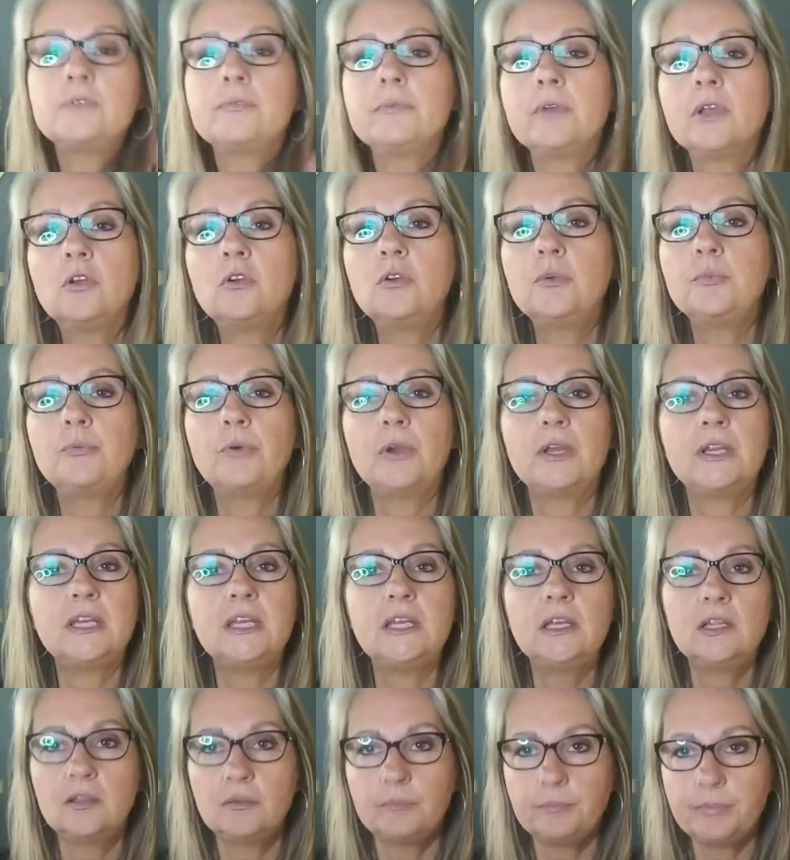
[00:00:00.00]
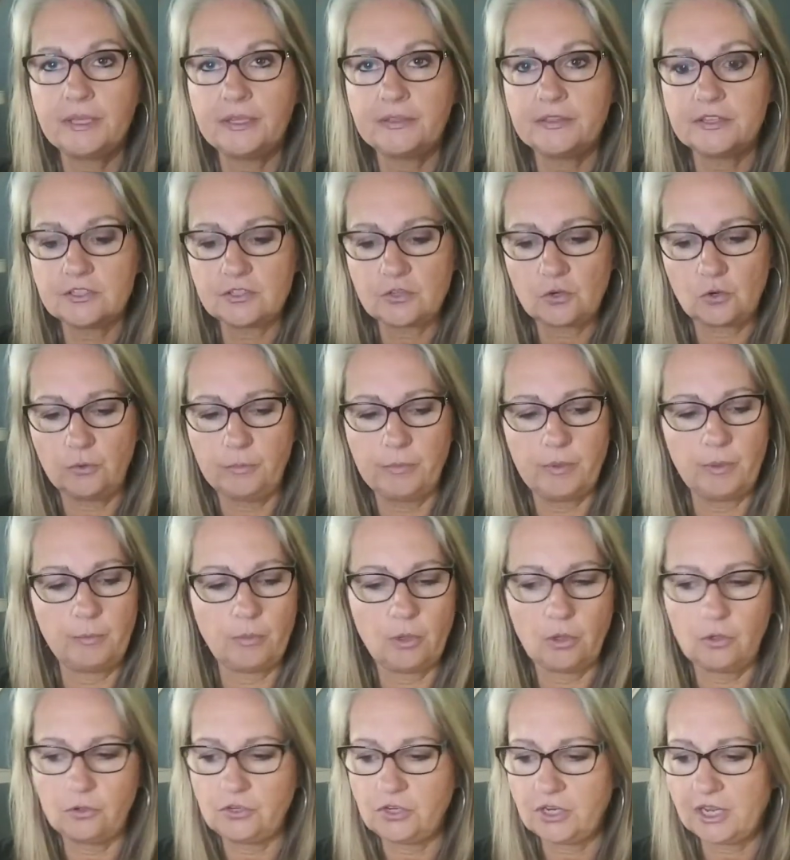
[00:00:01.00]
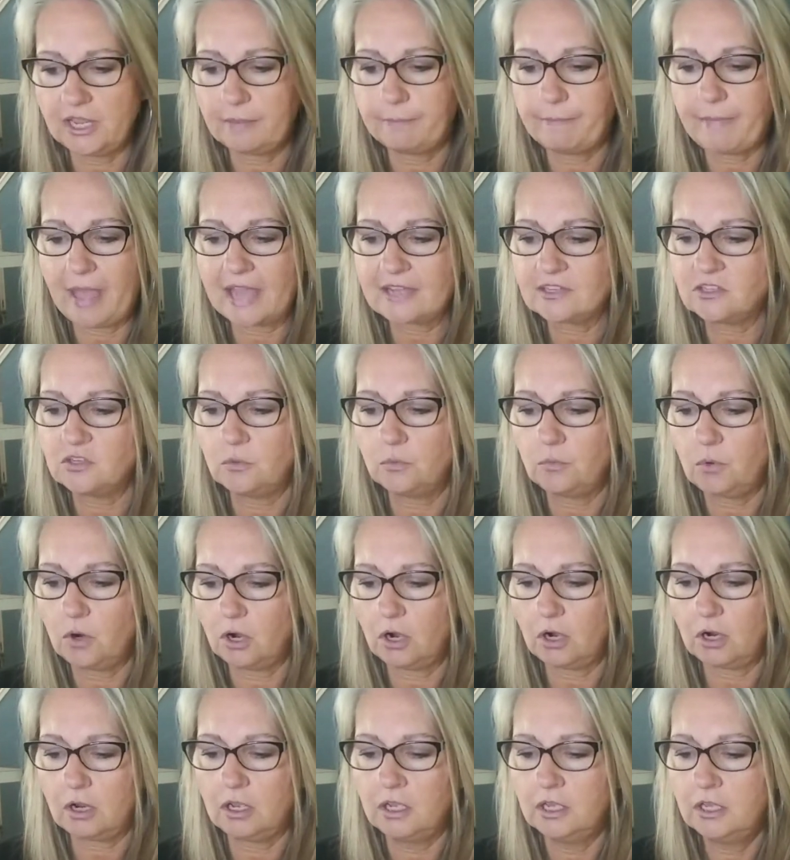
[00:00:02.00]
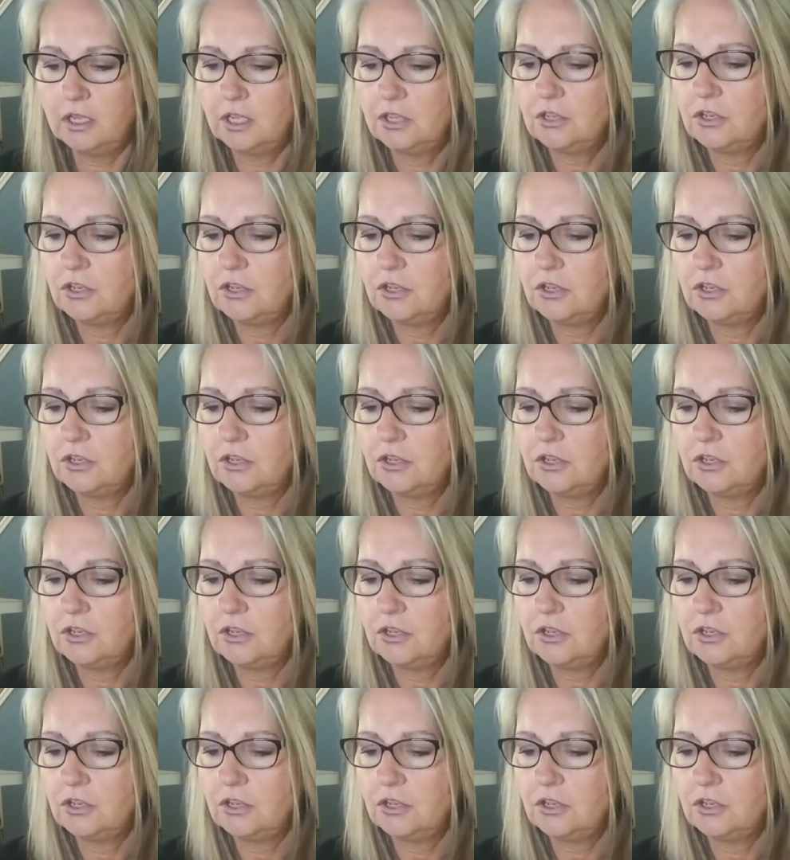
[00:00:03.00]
to recuperate and heal and be in this hermit mode, you get back to work,